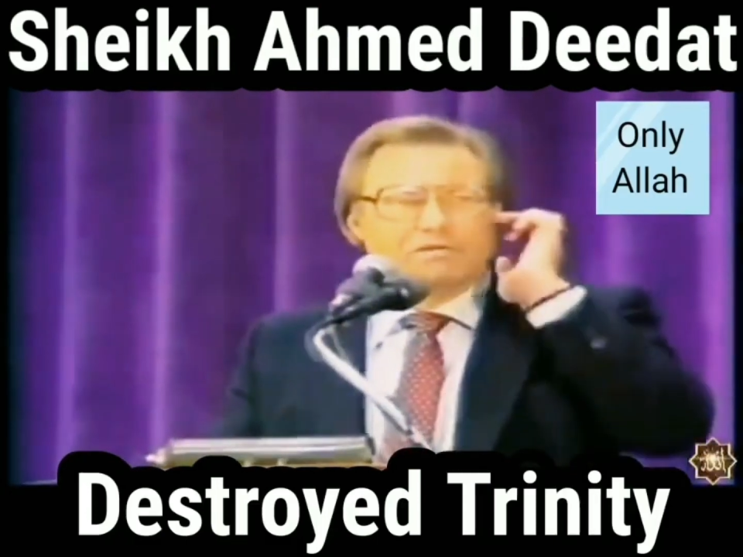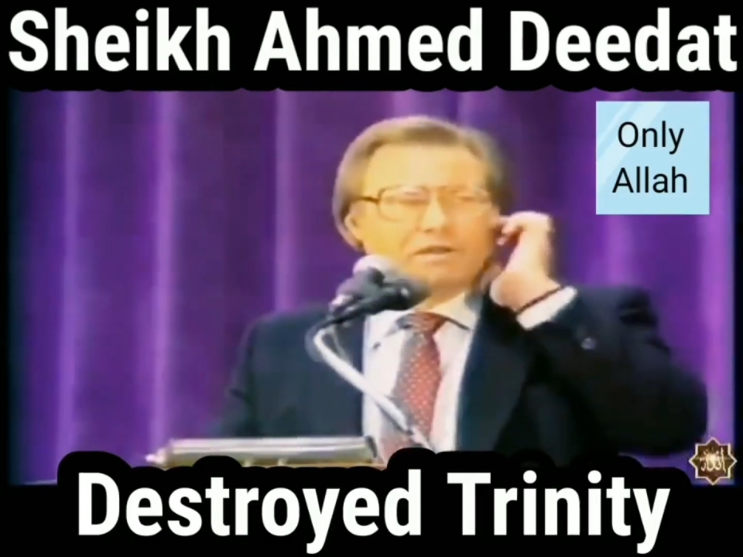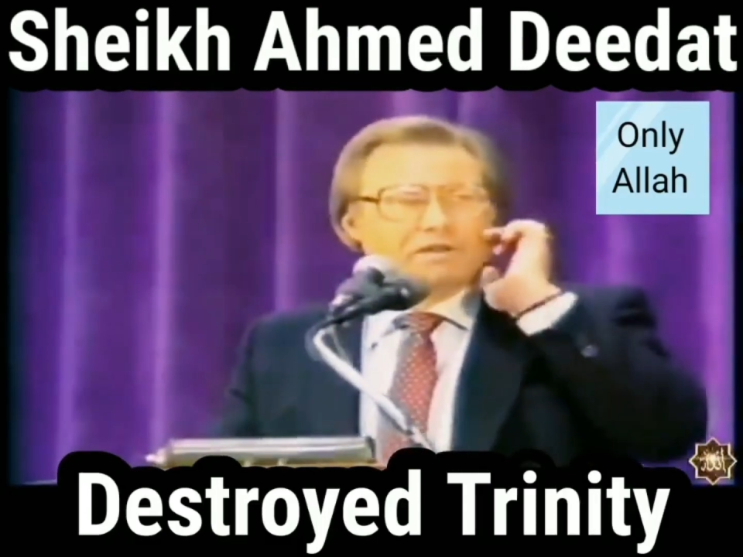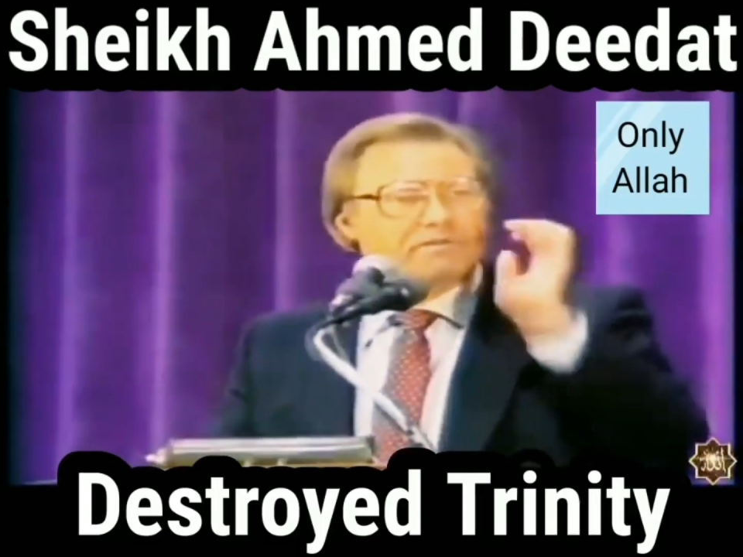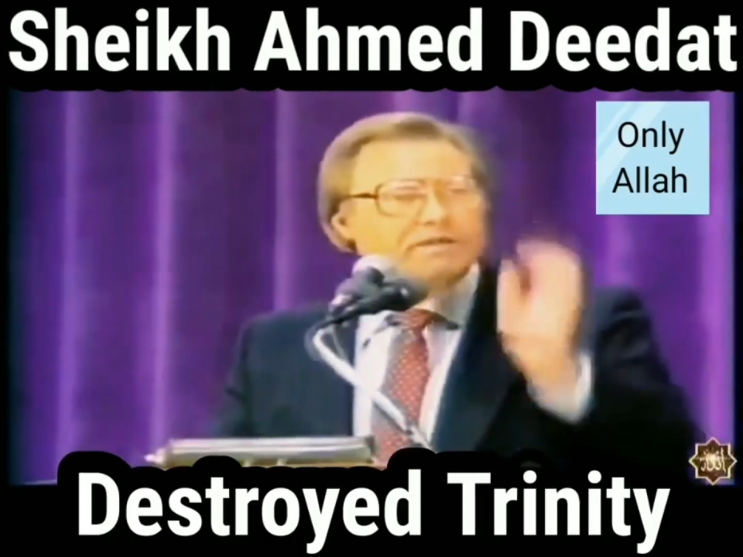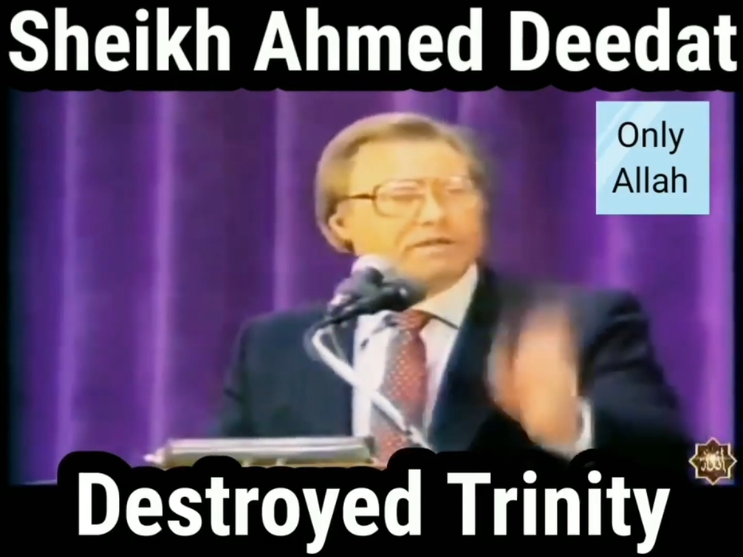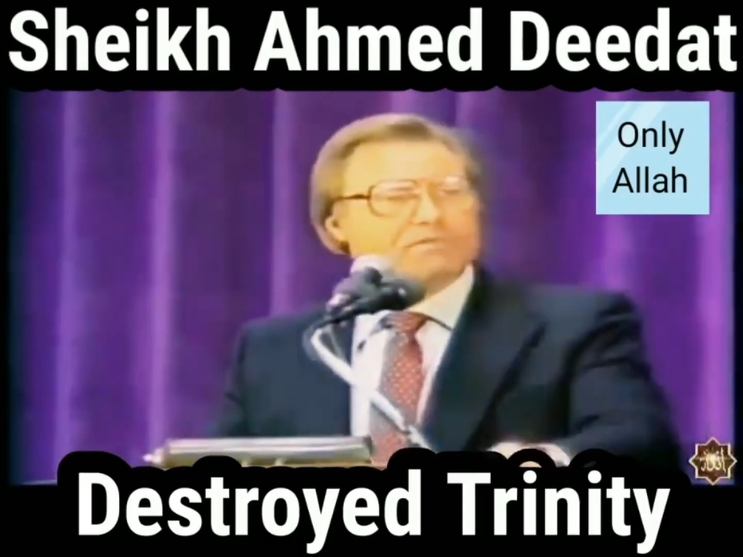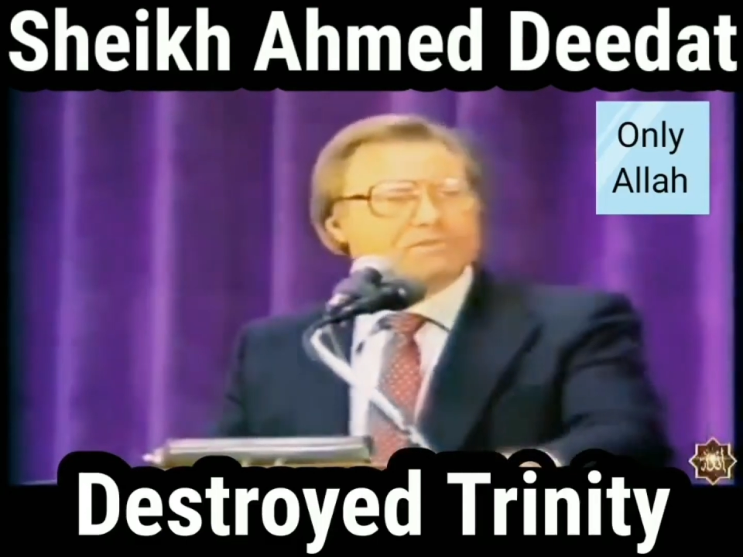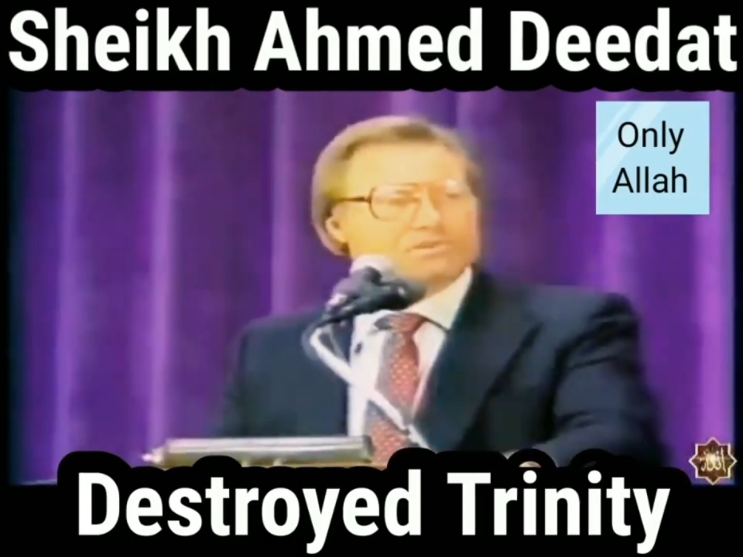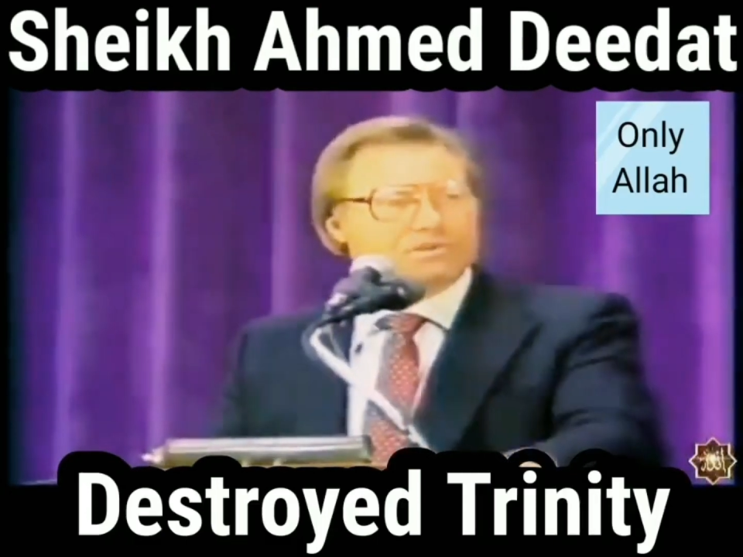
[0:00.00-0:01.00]
They never
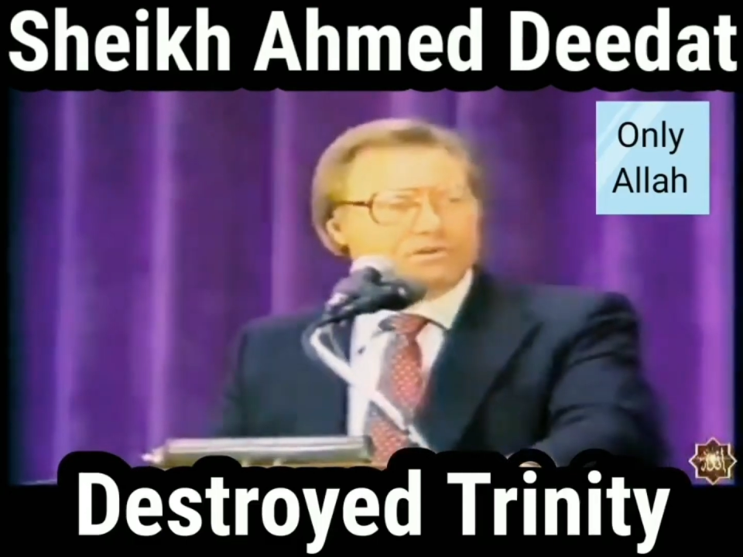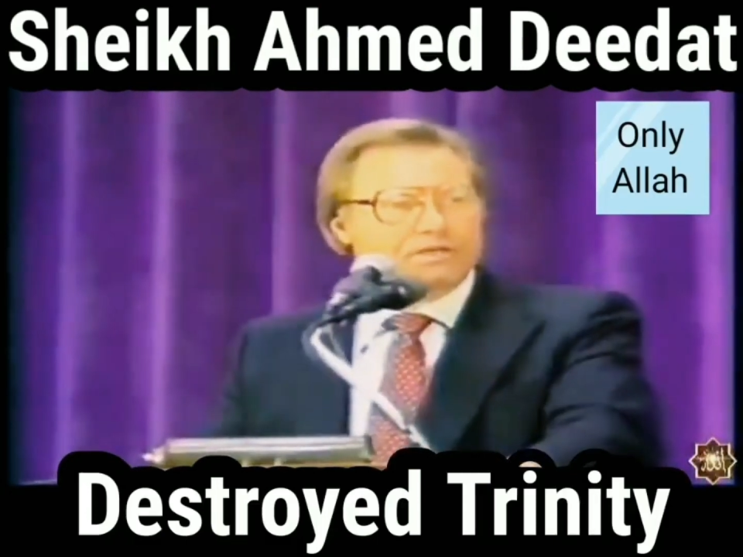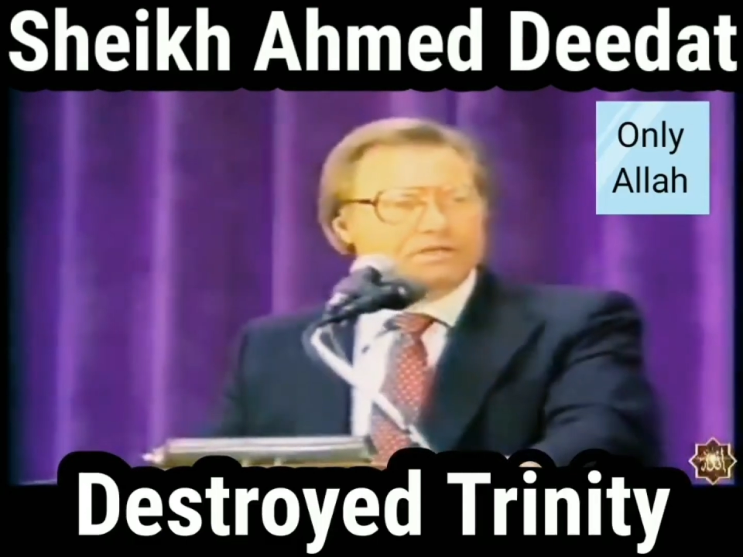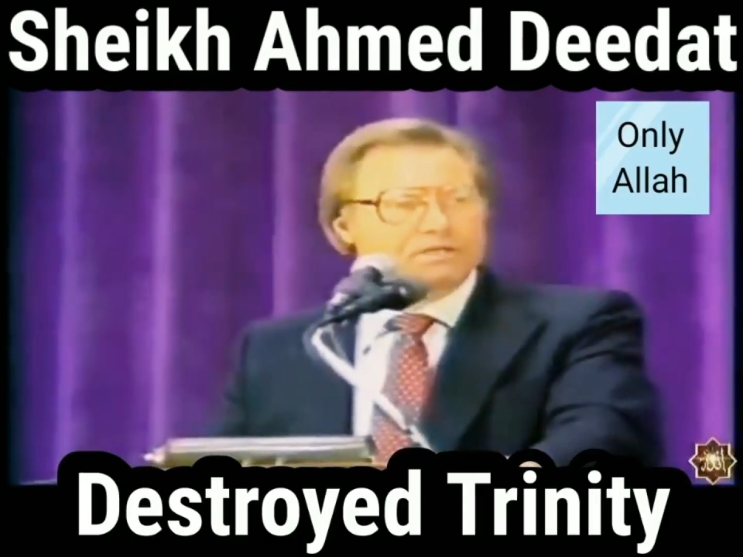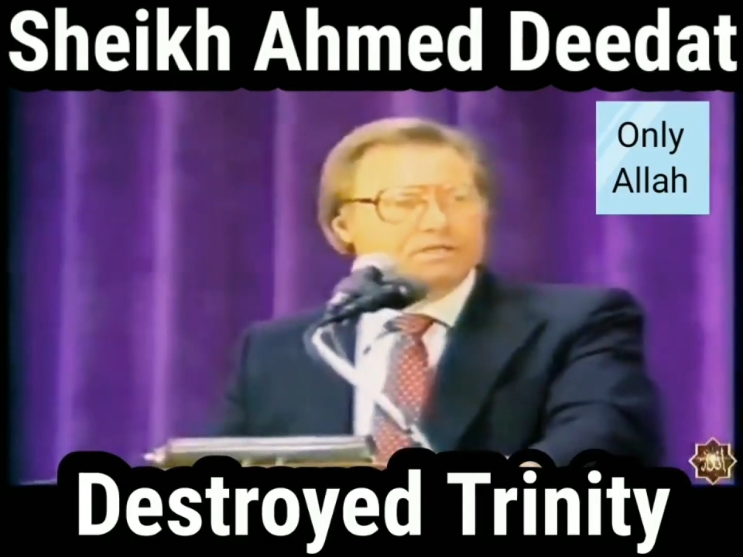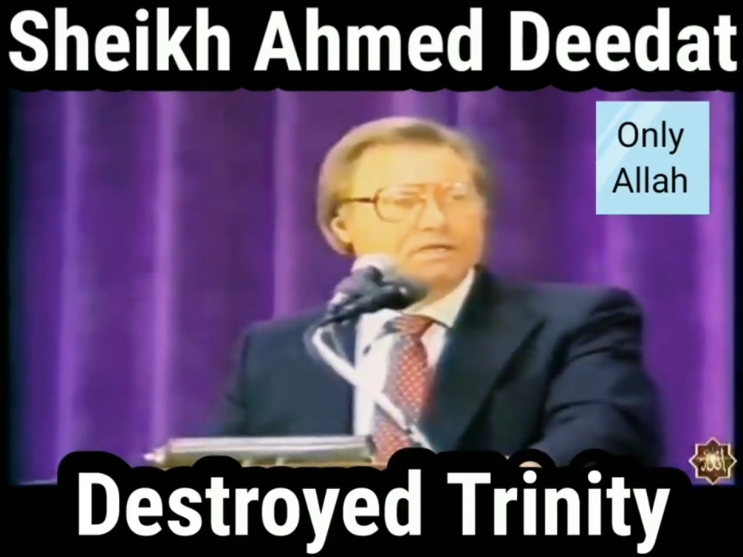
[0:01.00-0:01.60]
have disagreed.